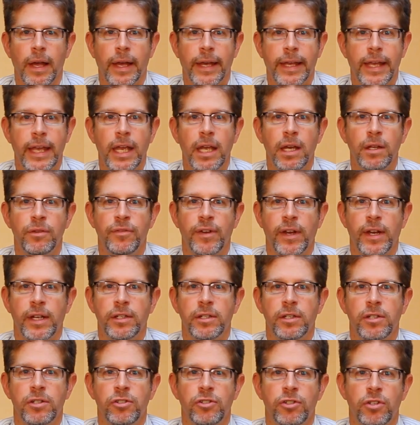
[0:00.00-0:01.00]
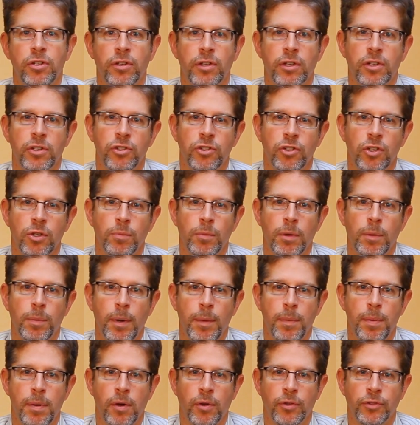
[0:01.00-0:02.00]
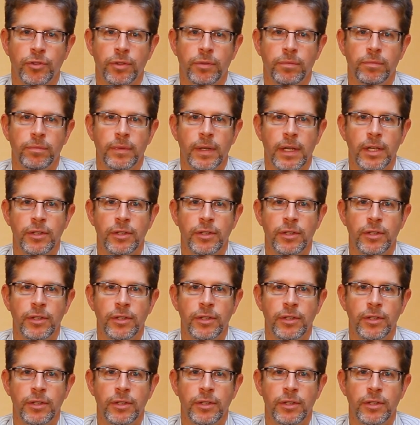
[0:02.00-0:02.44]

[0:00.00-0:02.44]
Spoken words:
A key advantage to the consumer proposal